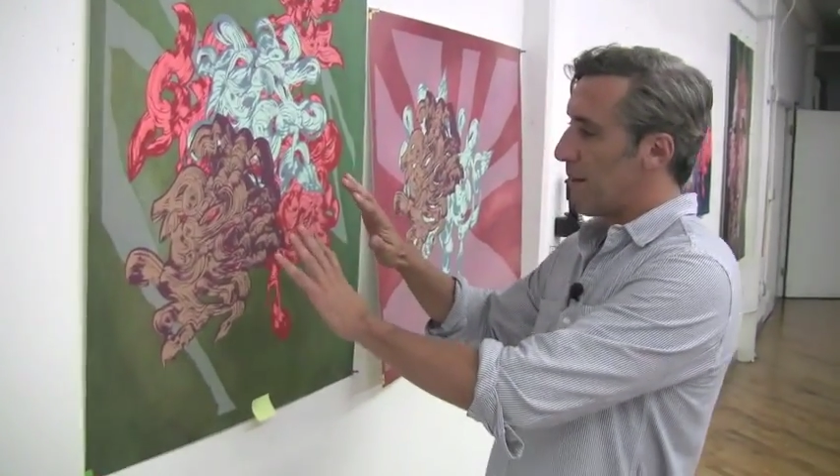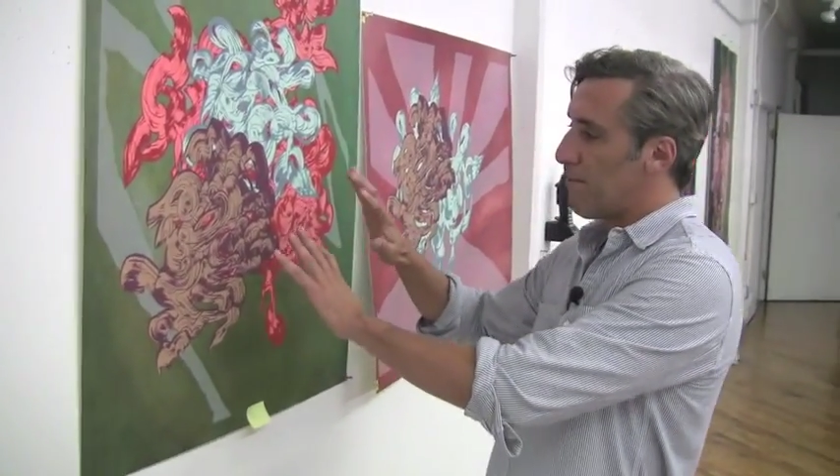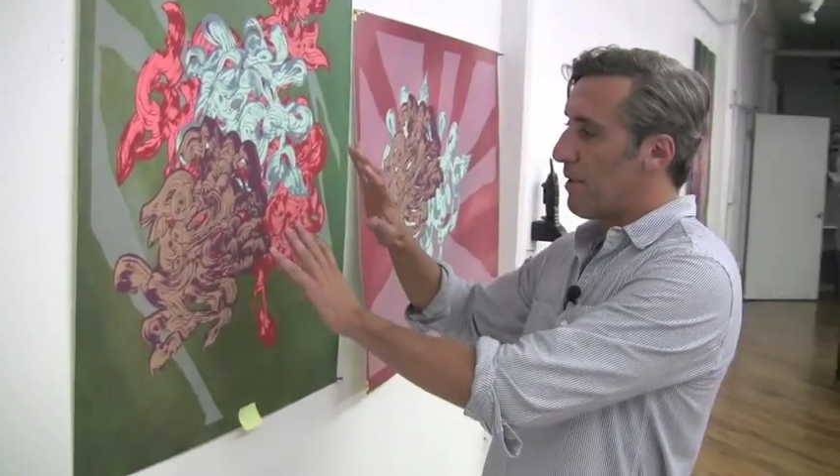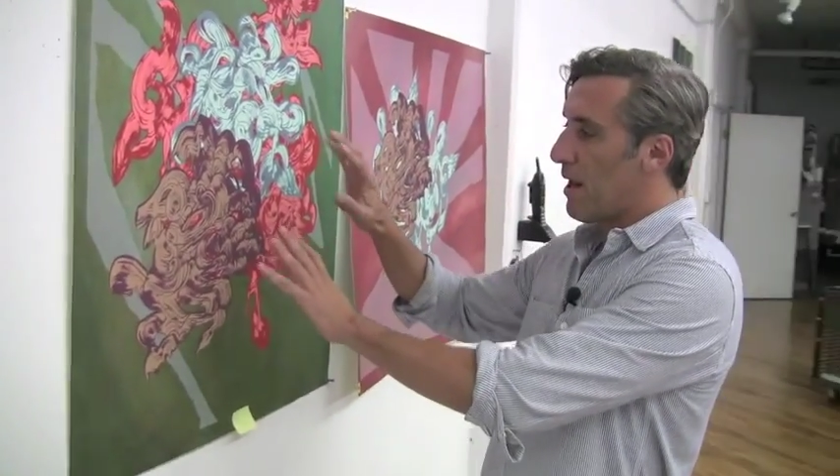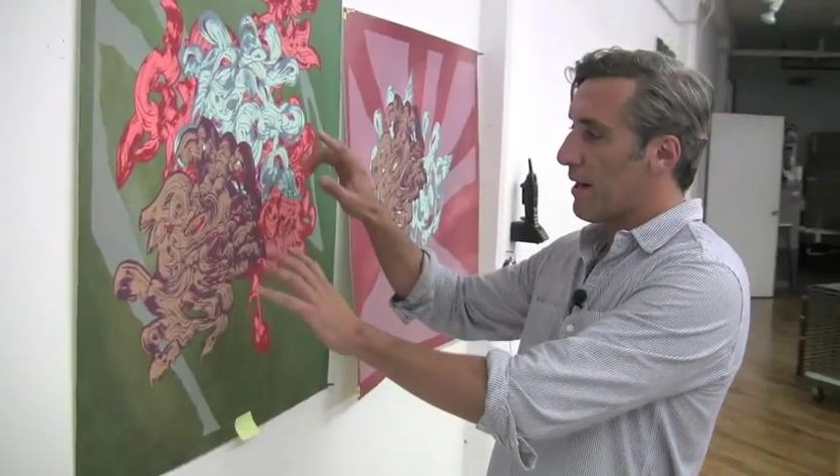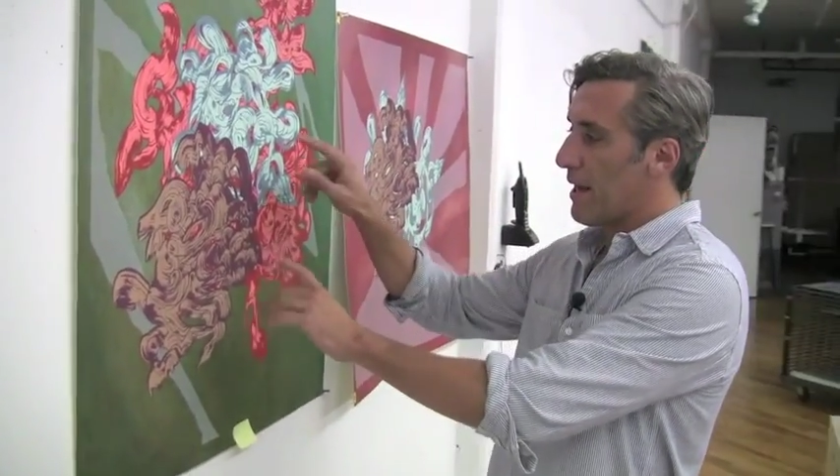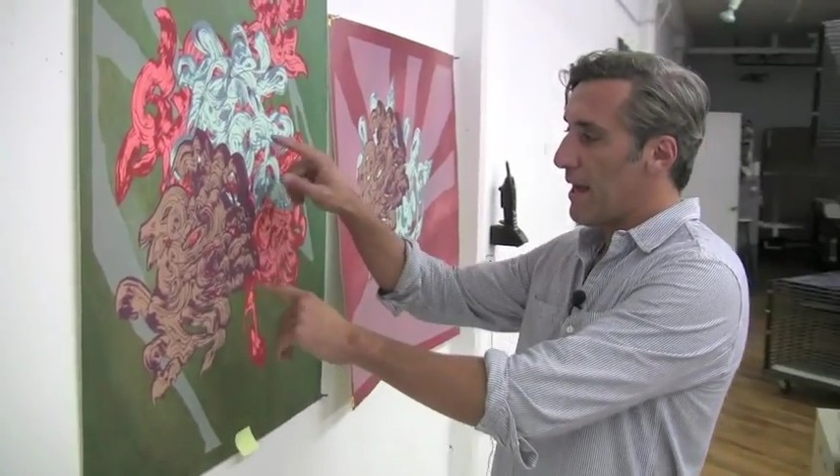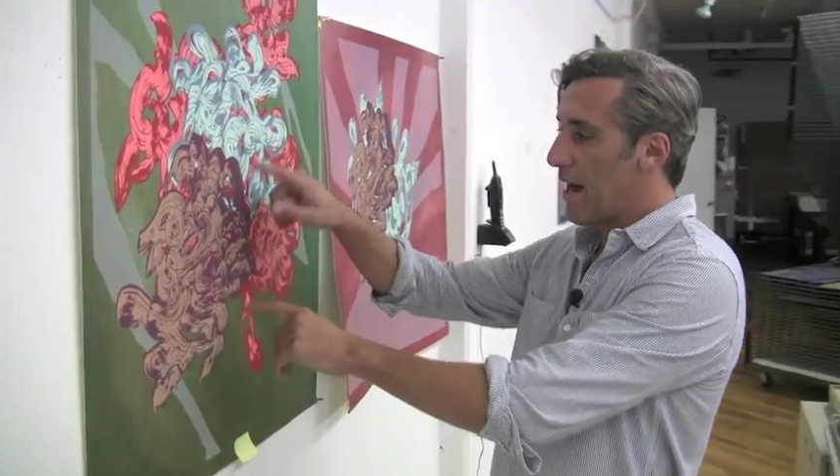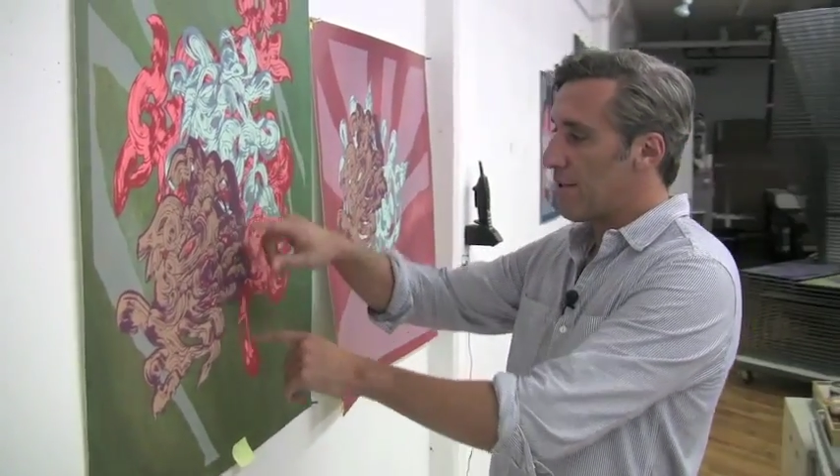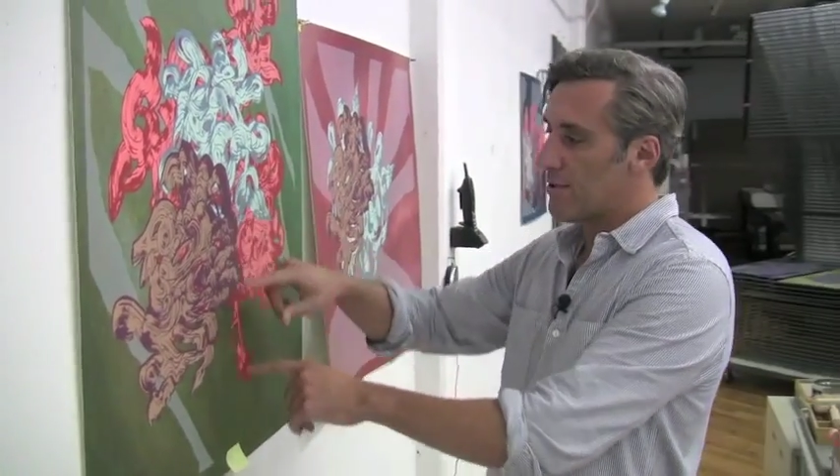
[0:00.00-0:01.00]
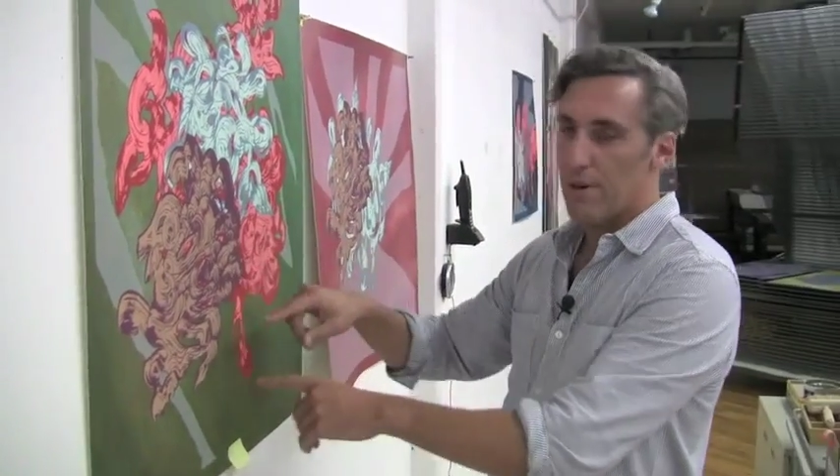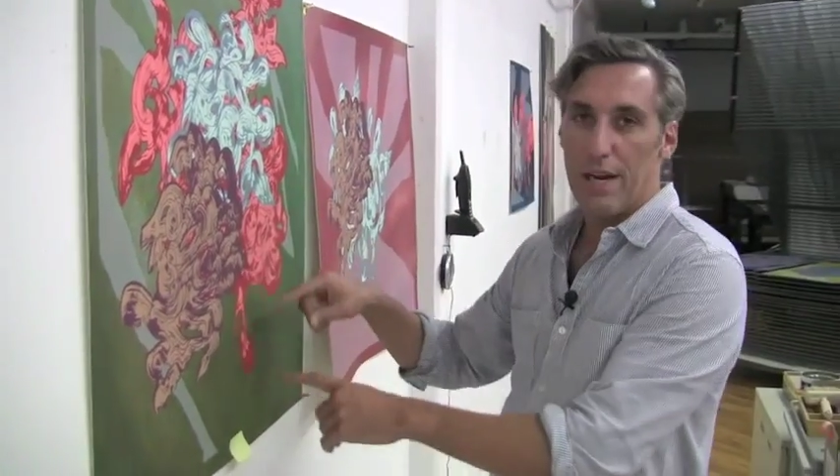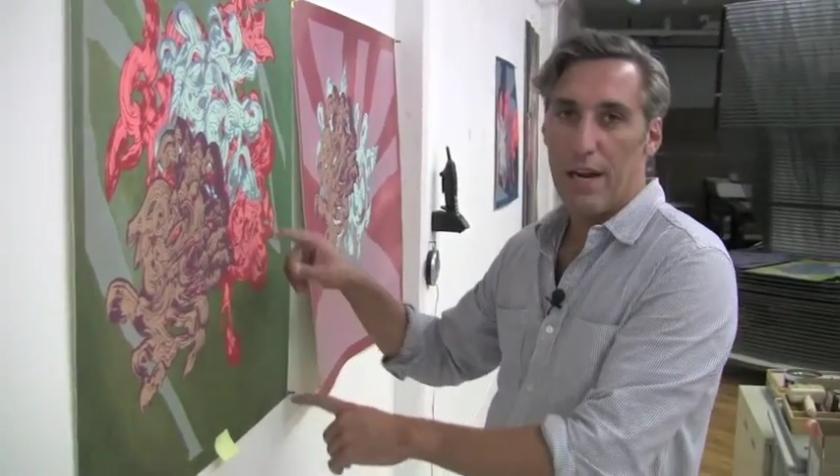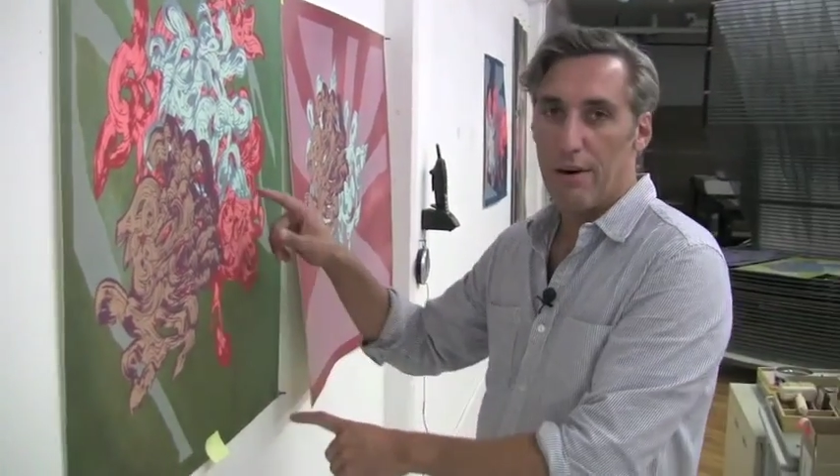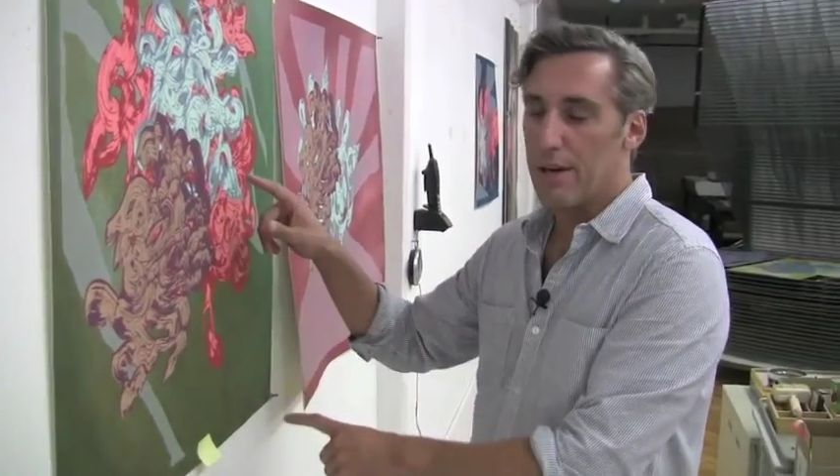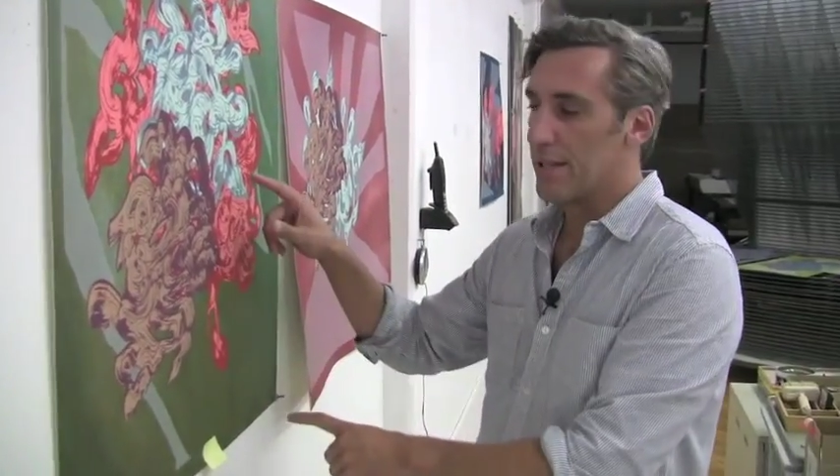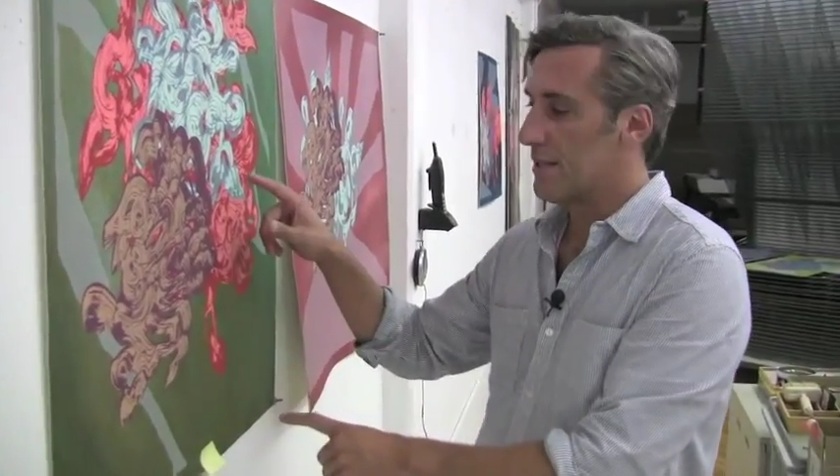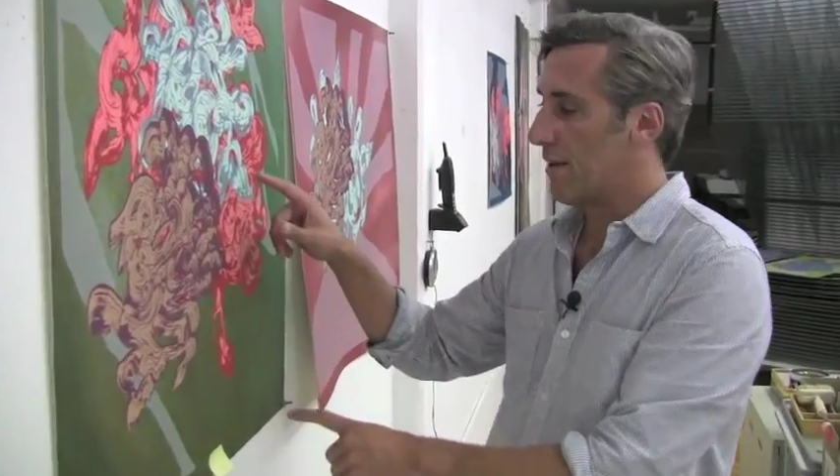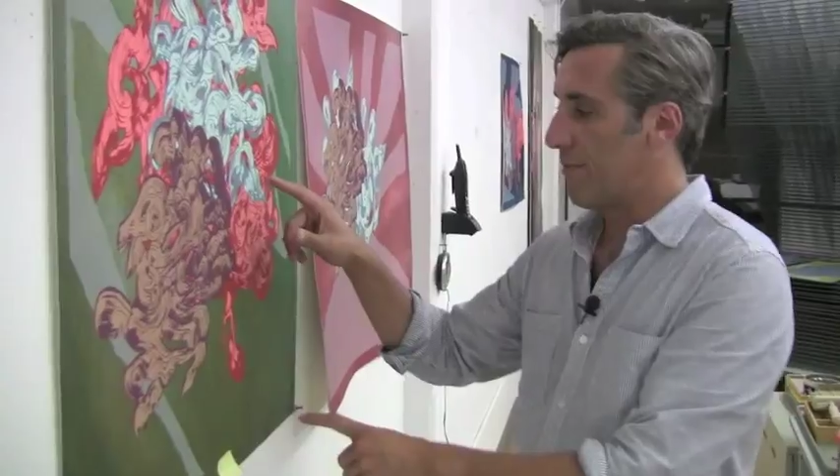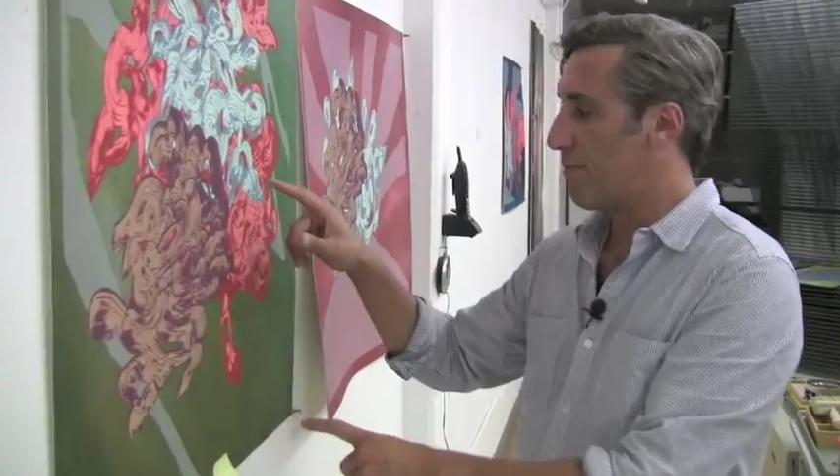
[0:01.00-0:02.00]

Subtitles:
I'm blocking out certain areas of the